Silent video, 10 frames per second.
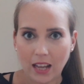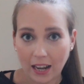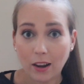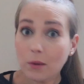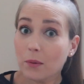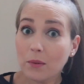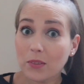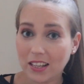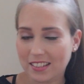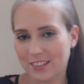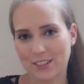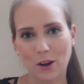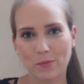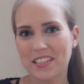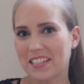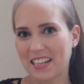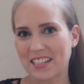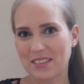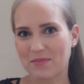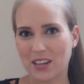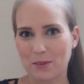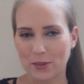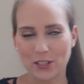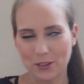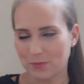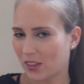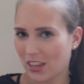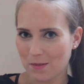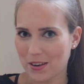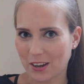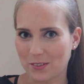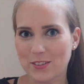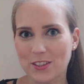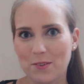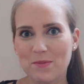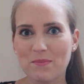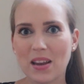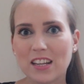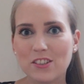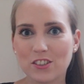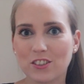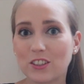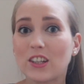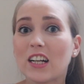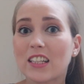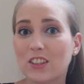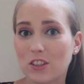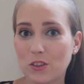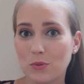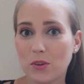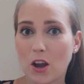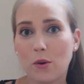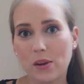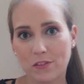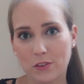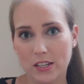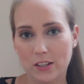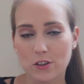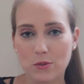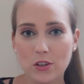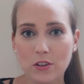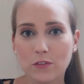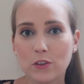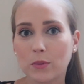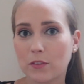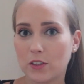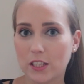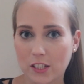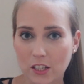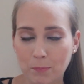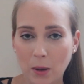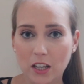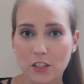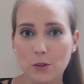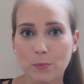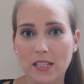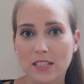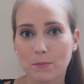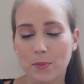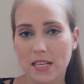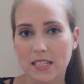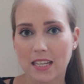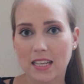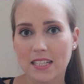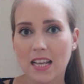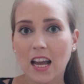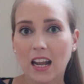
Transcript: Hello, that's just common sense in my opinion, but there we go. So make sure that you know if you need new uniform, if you need to buy new bits and pieces.